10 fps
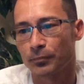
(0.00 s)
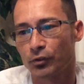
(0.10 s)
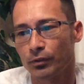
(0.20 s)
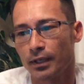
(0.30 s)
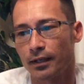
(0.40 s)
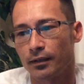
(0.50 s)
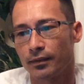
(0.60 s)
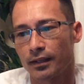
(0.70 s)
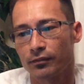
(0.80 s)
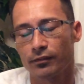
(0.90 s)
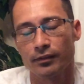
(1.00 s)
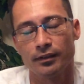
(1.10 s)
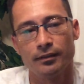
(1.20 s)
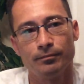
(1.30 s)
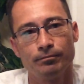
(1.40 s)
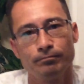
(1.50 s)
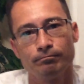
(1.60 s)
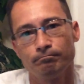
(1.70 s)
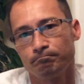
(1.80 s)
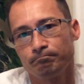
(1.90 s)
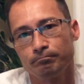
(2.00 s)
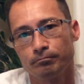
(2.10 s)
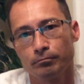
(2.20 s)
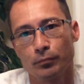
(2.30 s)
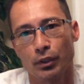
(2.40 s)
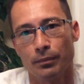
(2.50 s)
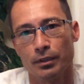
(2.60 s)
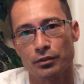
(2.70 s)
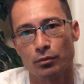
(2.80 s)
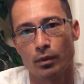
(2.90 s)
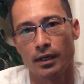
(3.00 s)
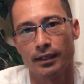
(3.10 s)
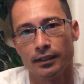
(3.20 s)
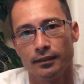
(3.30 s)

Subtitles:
So yeah, that's pretty much why